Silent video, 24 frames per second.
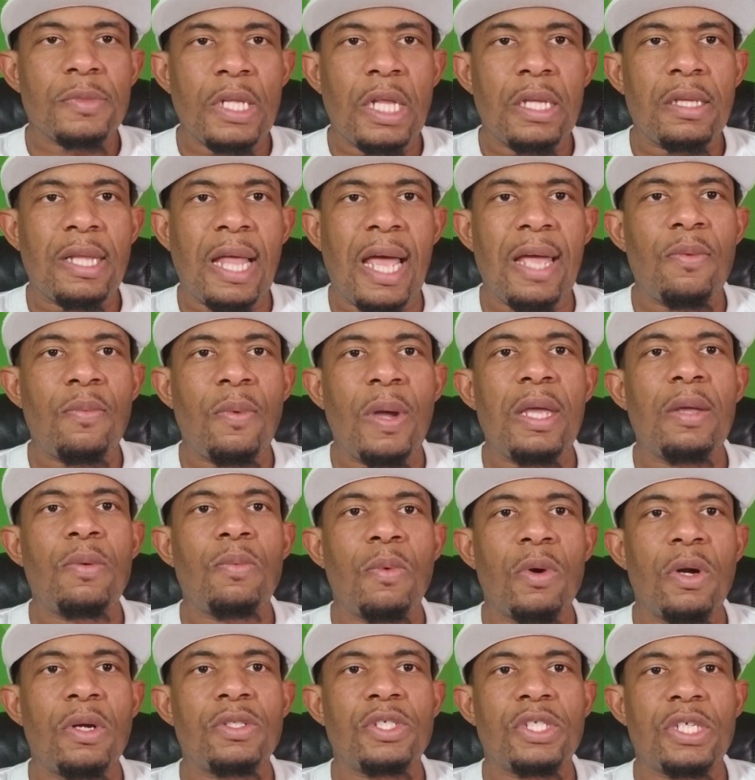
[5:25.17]
lightweight
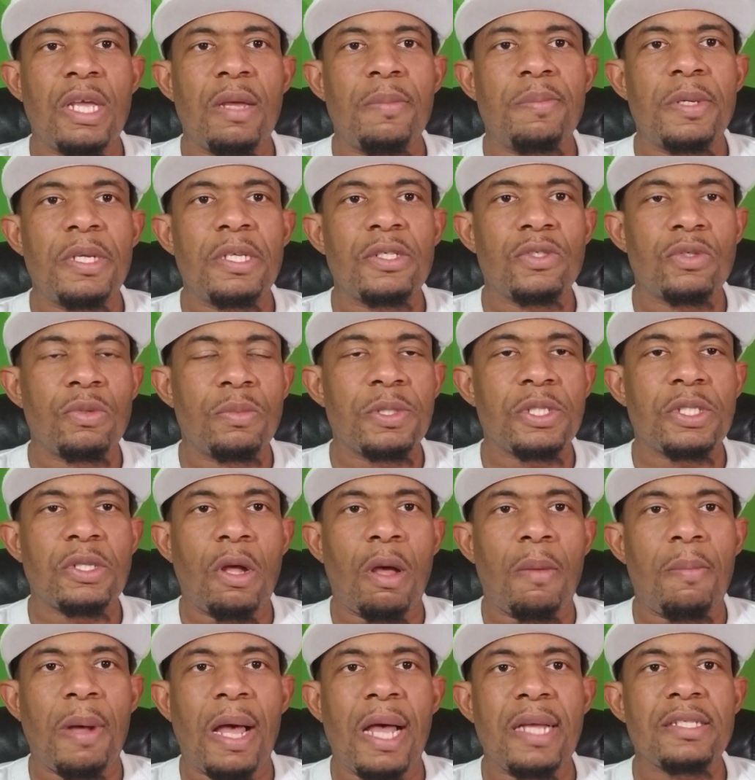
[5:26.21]
world champion
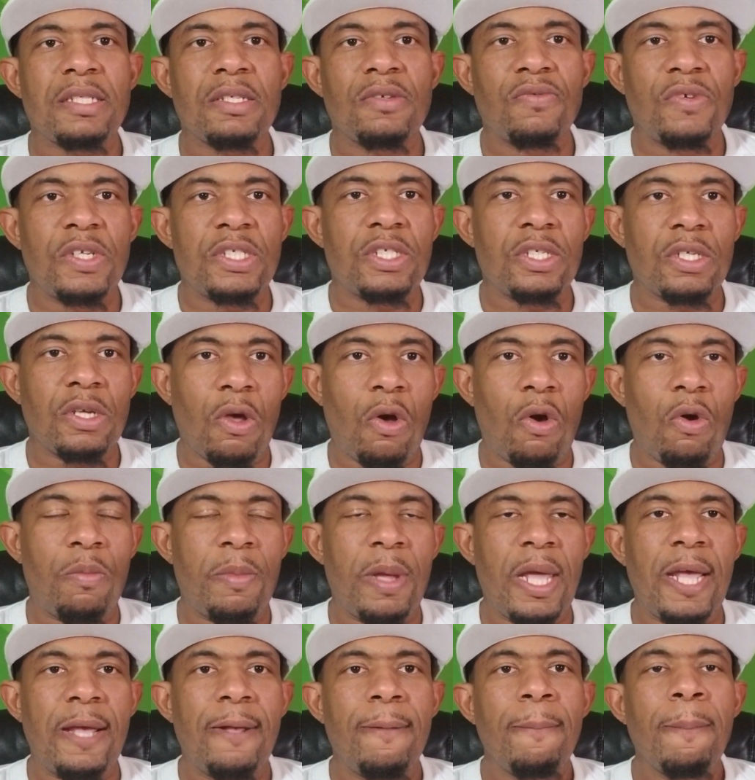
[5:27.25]
superstar boxer Richard
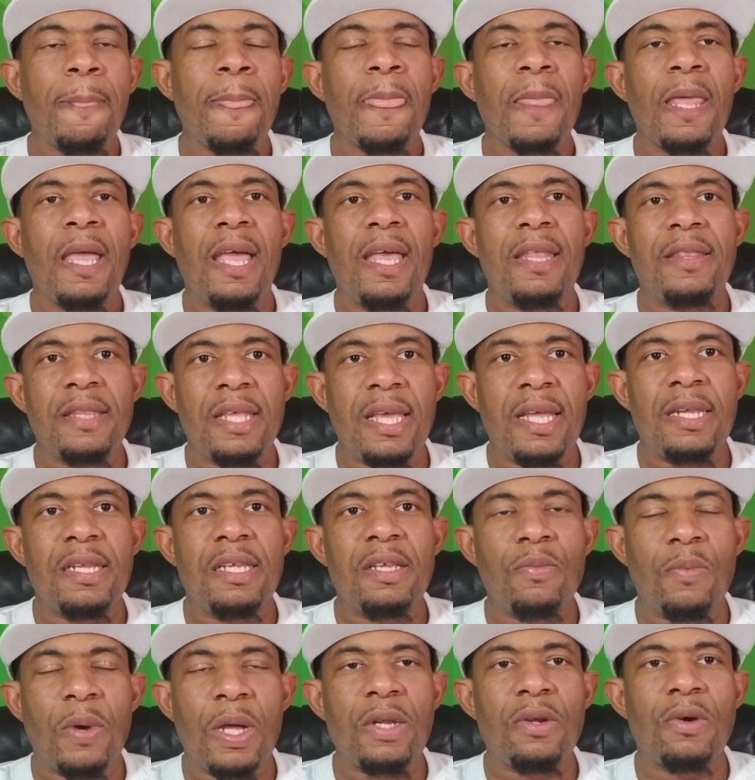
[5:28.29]
Comey, and then
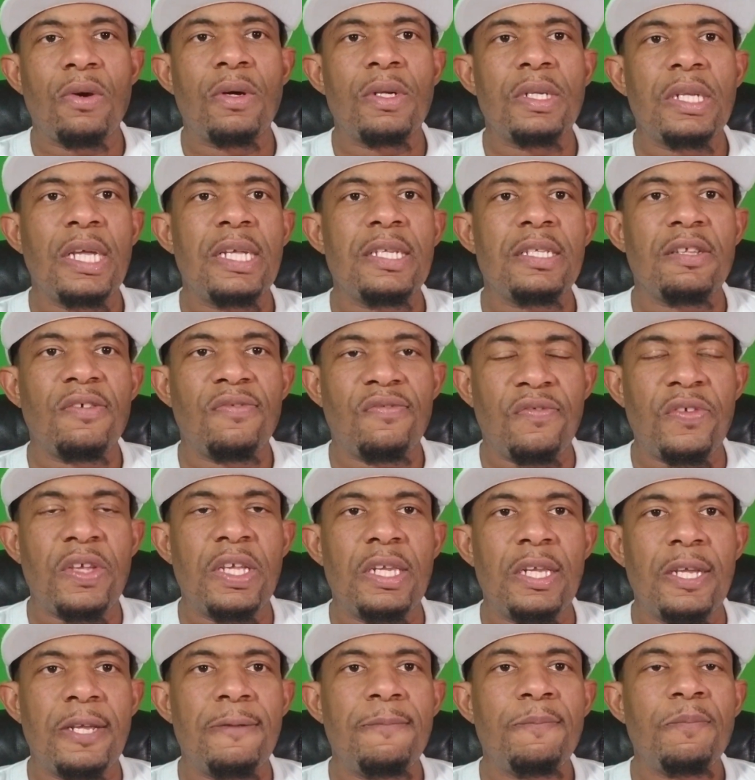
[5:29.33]
he went on and
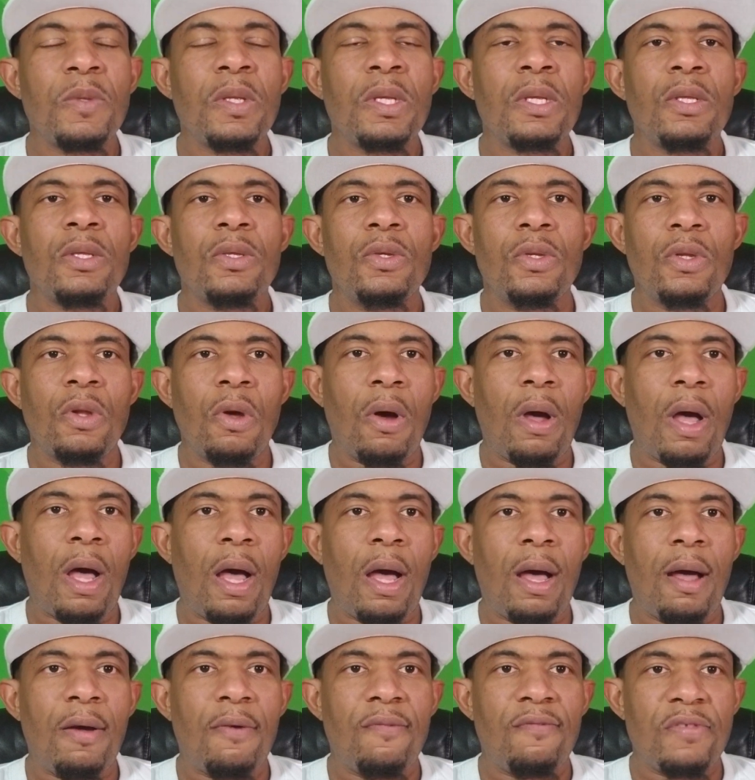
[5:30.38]
defeated, you know,
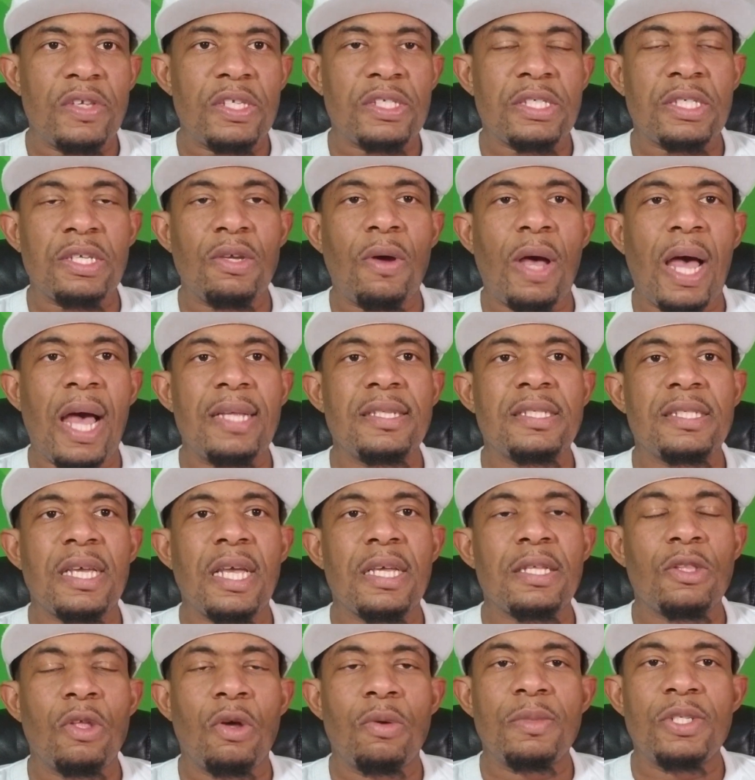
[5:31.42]
Vasyl
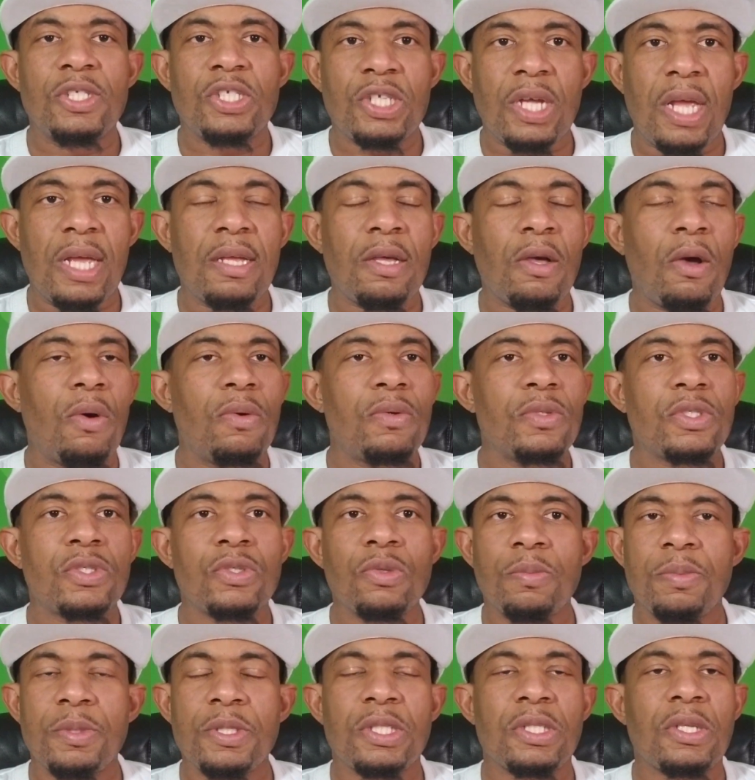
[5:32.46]
Hightech Lomachenko,
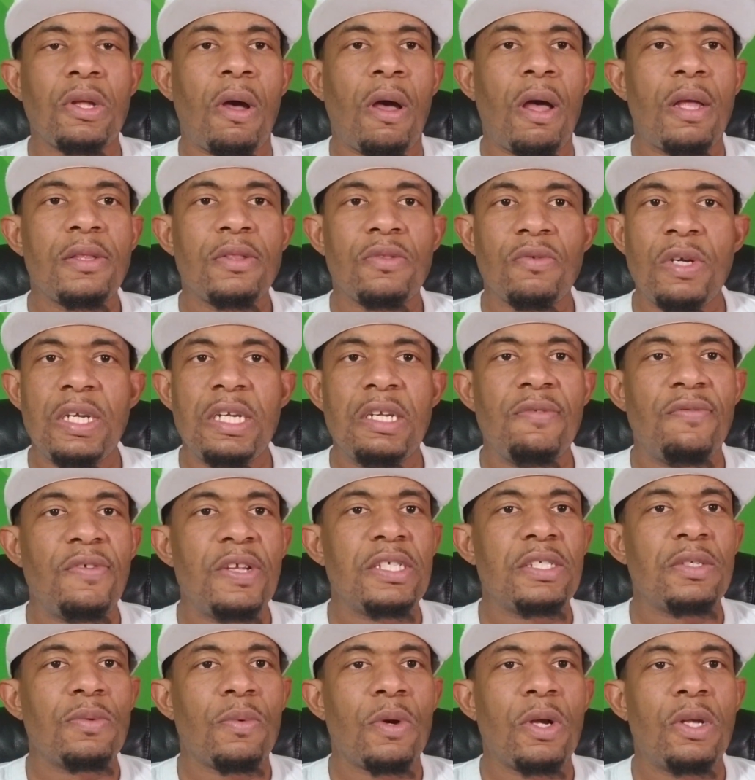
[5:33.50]
superstar,
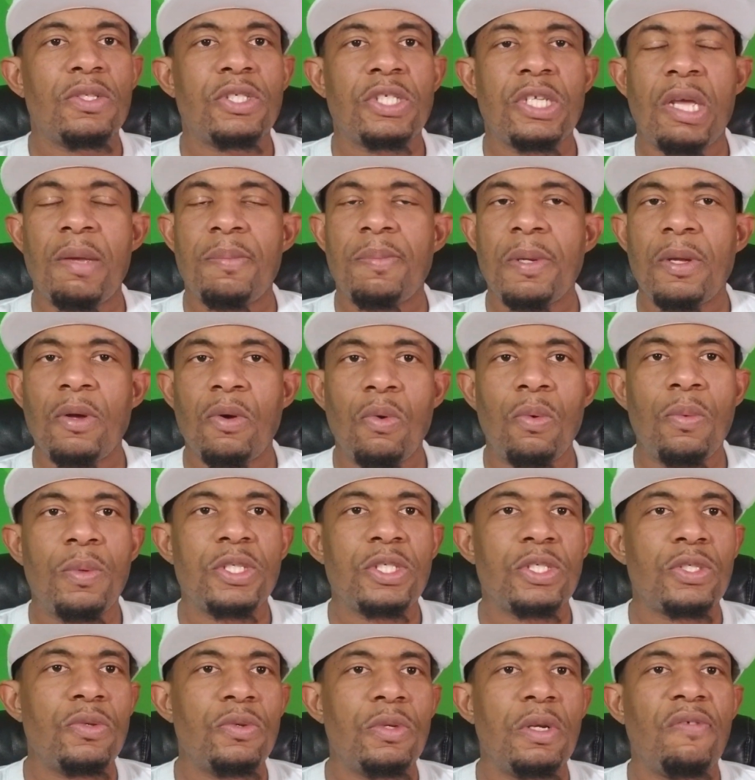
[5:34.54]
three-division world champion who
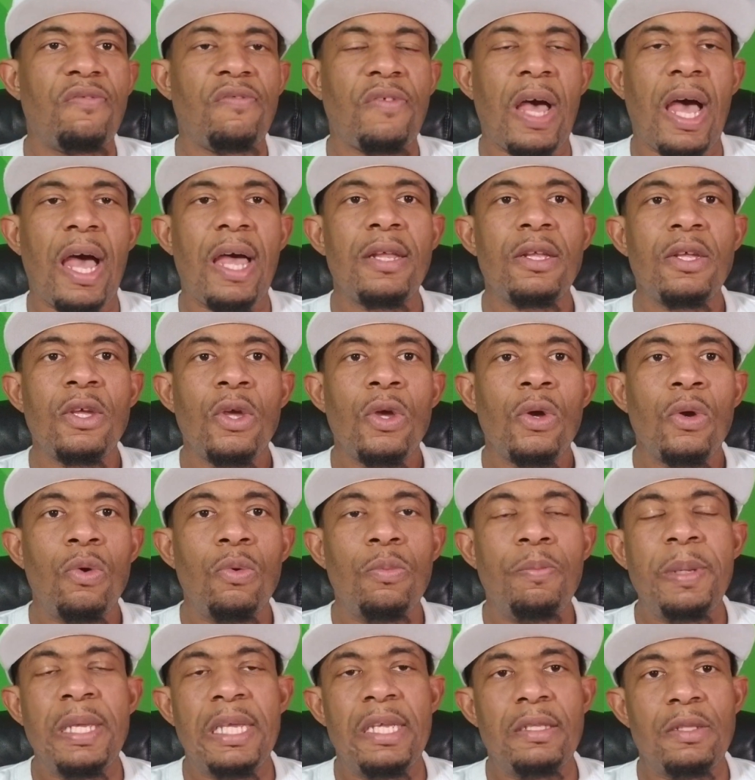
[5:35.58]
was unified, who
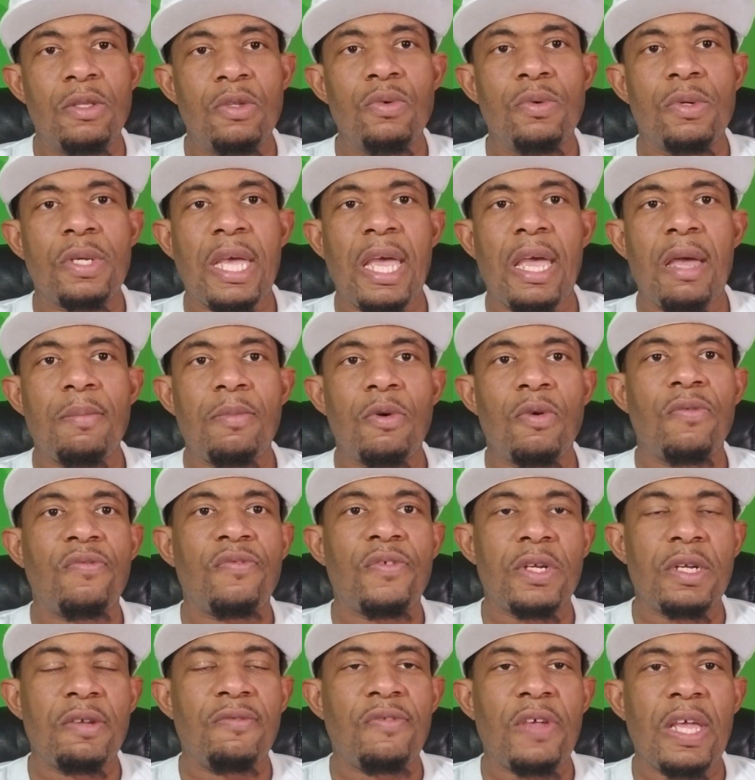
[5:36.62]
beat Luke Campbell
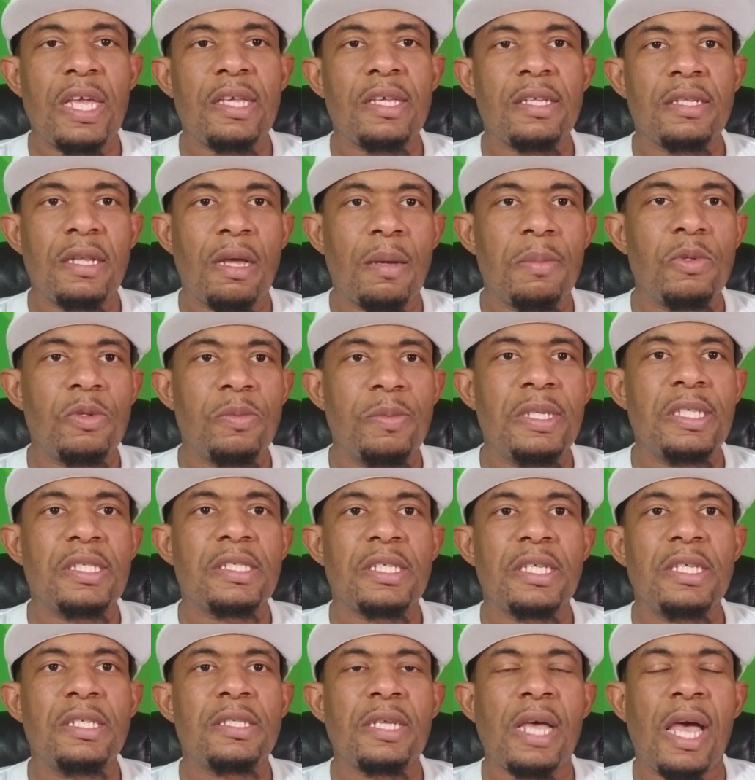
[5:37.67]
for the vacant
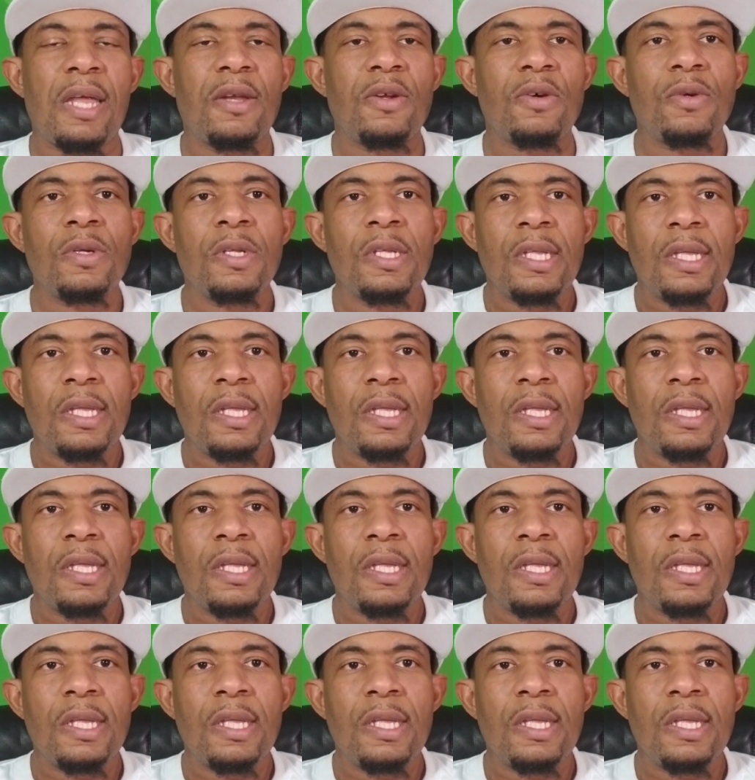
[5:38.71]
WBC title.